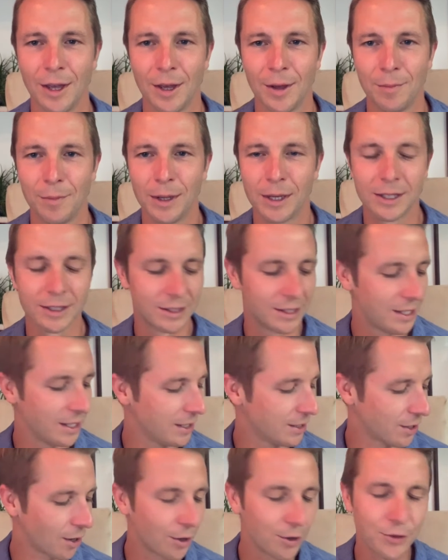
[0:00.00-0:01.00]
Because
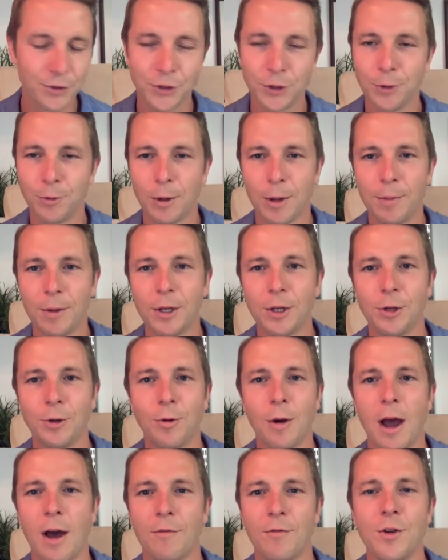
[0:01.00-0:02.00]
these are two women who
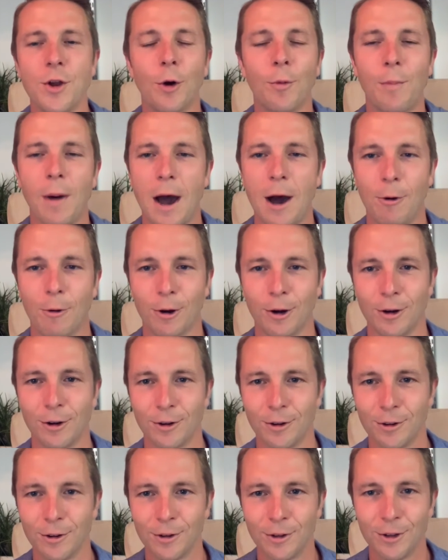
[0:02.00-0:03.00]
have no power,
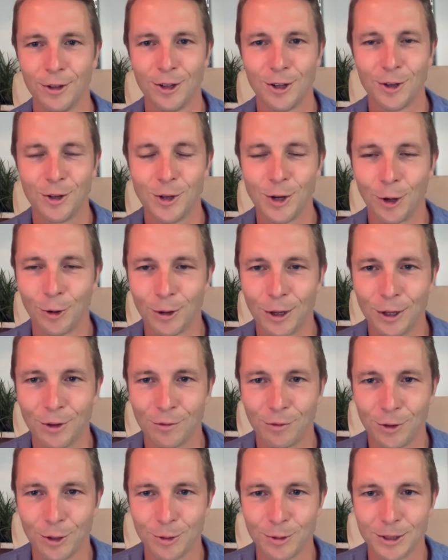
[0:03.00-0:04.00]
no
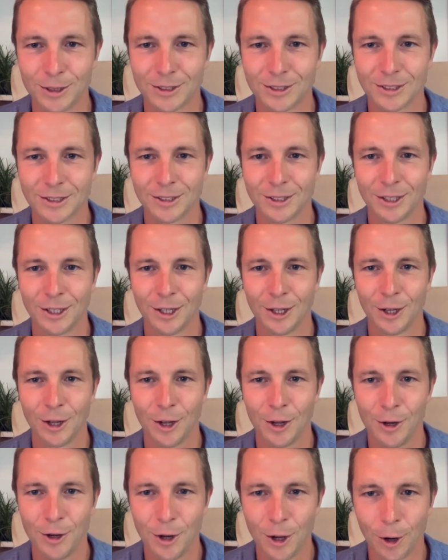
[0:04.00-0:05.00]
influence,
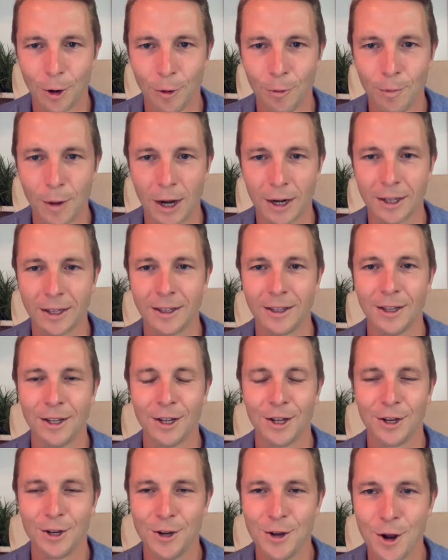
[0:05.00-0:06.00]
no money,
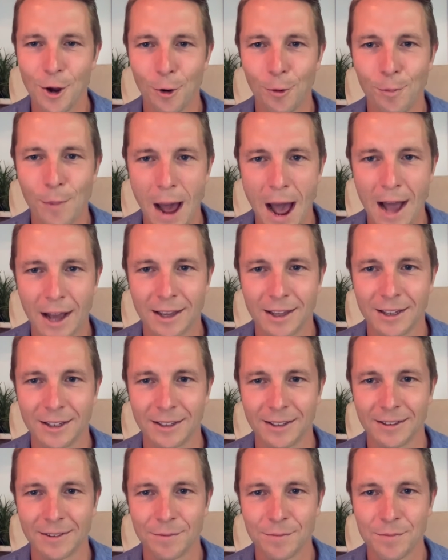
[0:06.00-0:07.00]
no
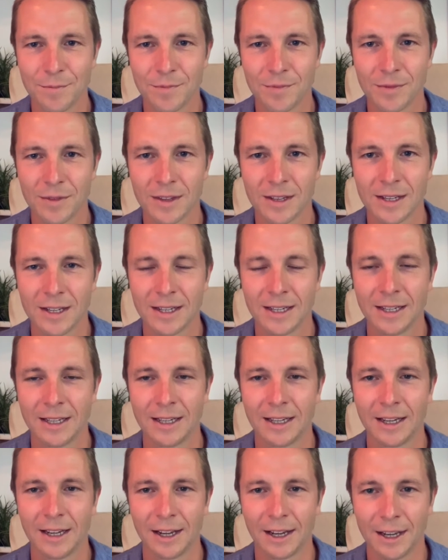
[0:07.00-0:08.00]
backing.
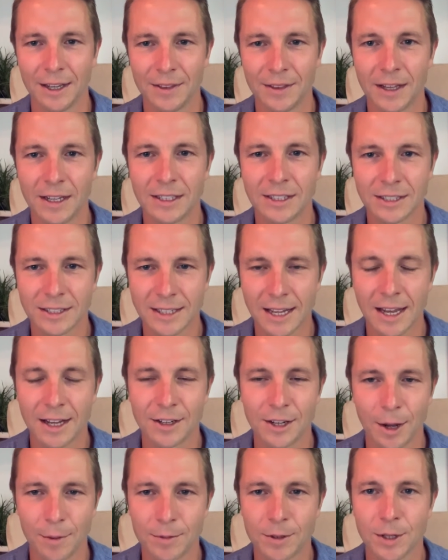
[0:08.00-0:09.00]
And they stand
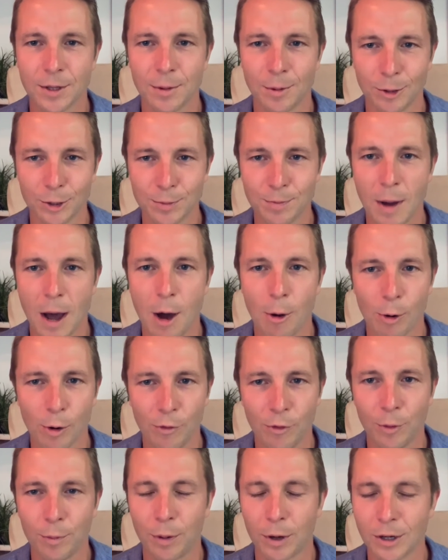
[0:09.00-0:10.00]
up to the most
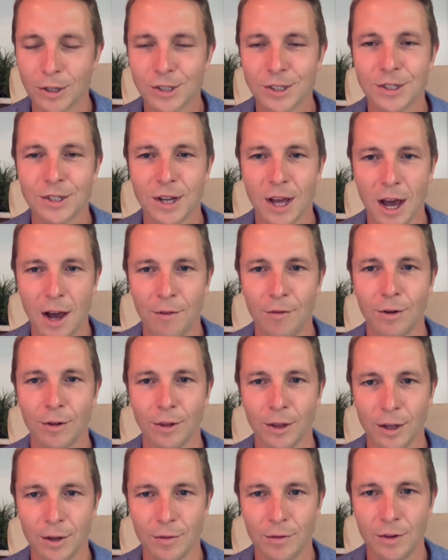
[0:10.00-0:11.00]
powerful person to ever
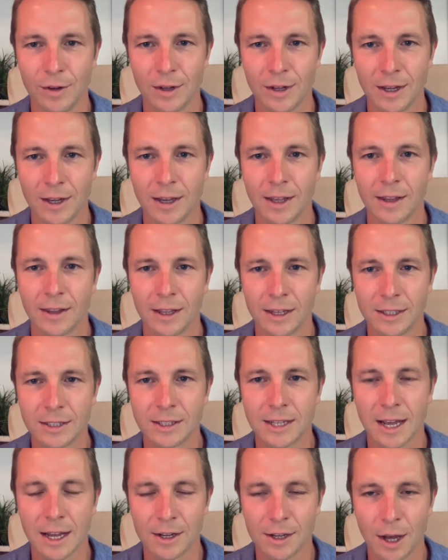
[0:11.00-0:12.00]
live. They
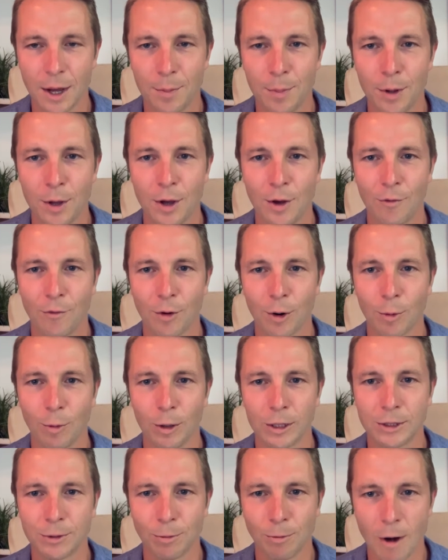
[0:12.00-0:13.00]
stand up for
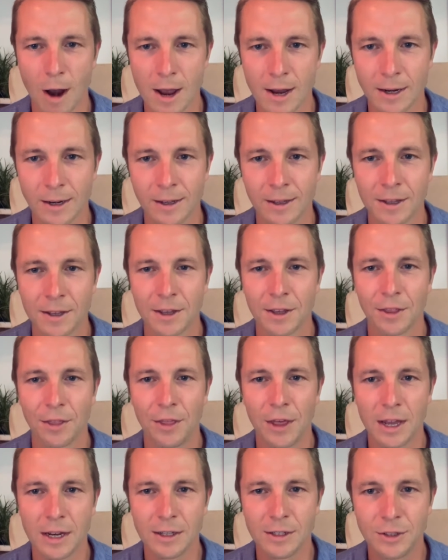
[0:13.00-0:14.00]
what's right.
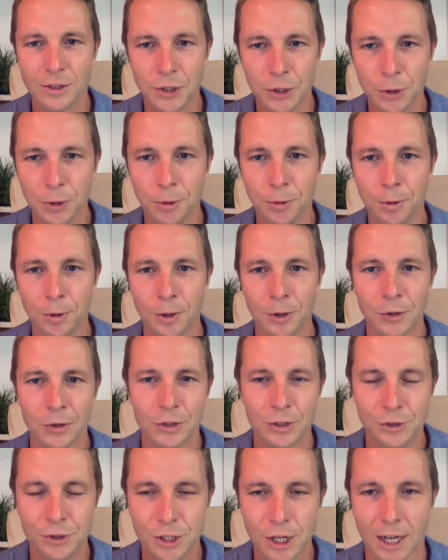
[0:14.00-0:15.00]
They do
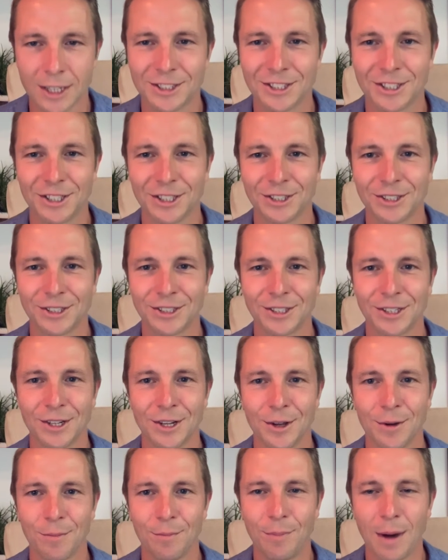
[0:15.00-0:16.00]
justice
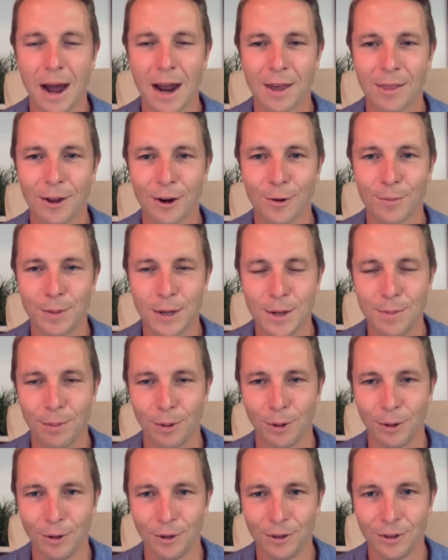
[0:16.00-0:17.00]
by their
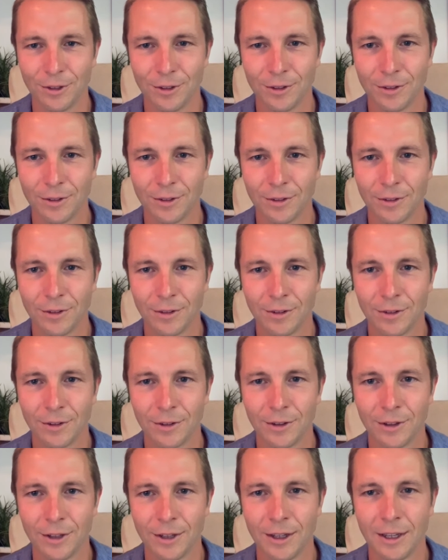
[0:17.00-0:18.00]
people.
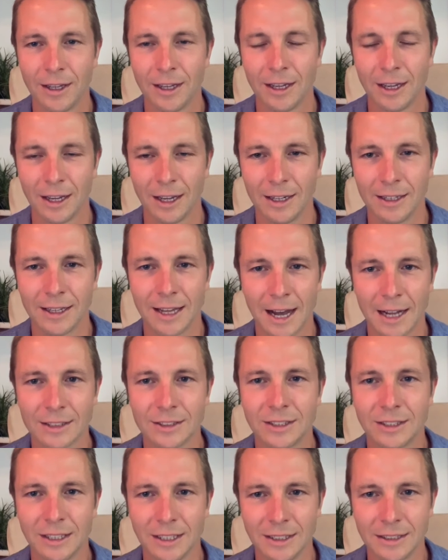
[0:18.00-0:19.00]
And God
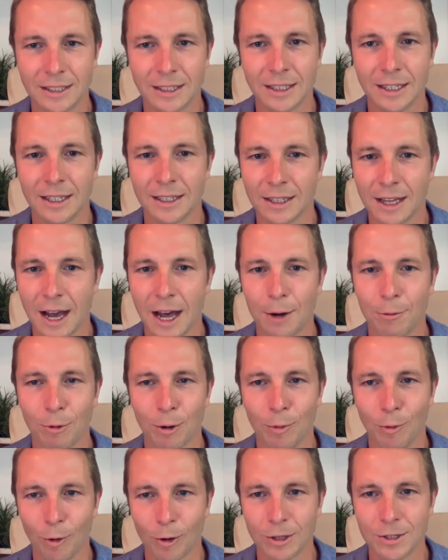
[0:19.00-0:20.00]
sees it and God
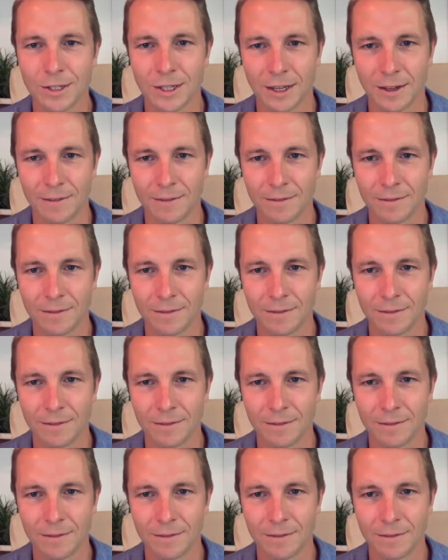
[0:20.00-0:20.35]
rewards it.